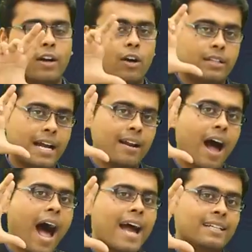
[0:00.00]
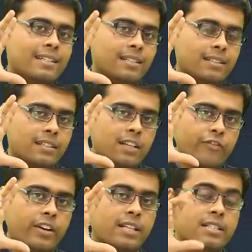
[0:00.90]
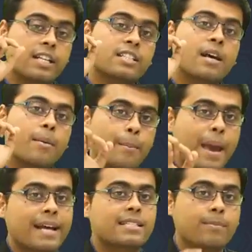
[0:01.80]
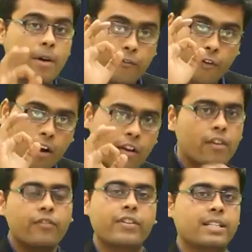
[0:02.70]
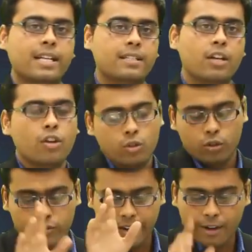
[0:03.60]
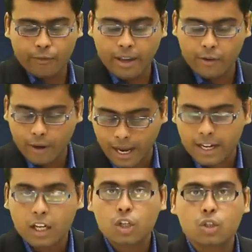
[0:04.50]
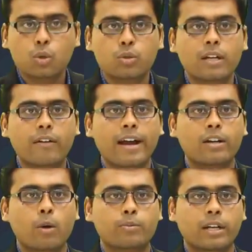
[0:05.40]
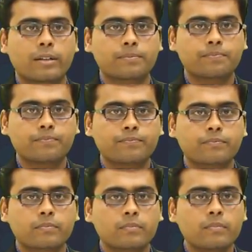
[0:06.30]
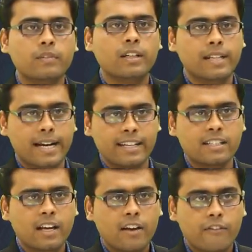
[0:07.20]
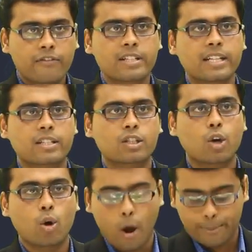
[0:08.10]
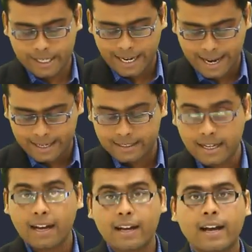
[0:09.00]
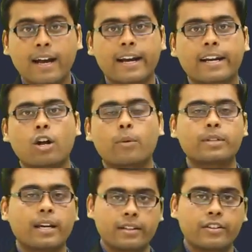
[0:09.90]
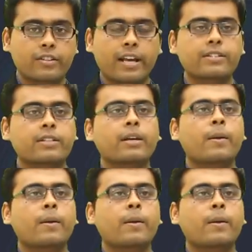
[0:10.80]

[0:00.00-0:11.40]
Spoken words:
or that height difference is maximum for physics. So straight away you can choose the right option, that is physics, or option A is the correct option in this case.